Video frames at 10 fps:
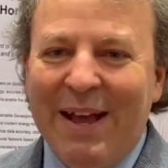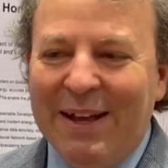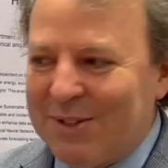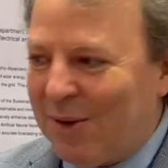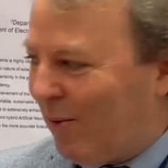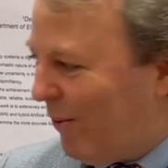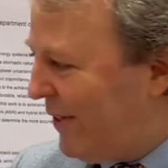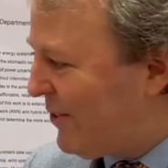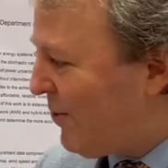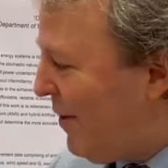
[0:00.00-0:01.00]
So
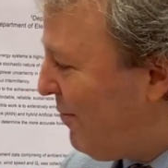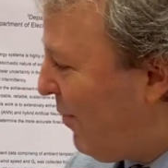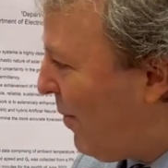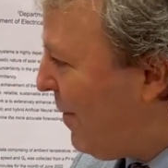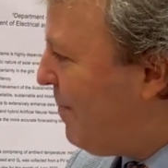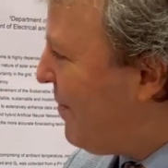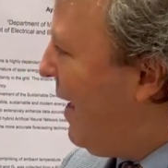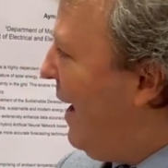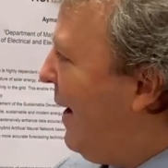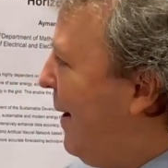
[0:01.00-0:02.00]
it's straightforward
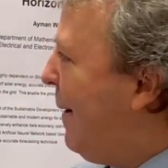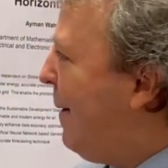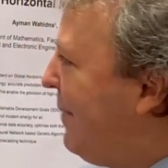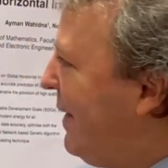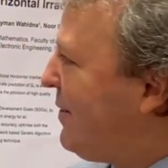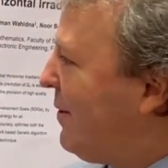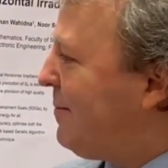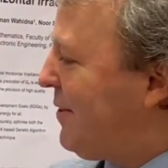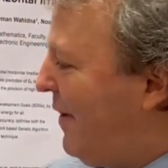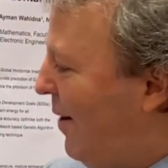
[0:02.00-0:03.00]
in
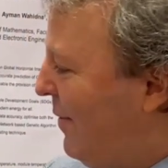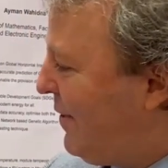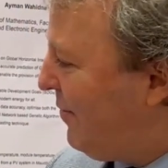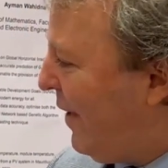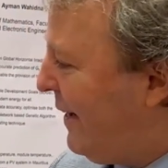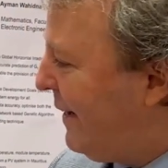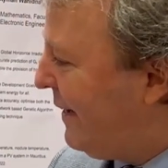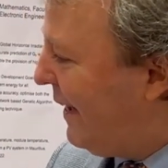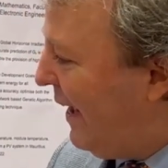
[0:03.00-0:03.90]
terms of how we define it.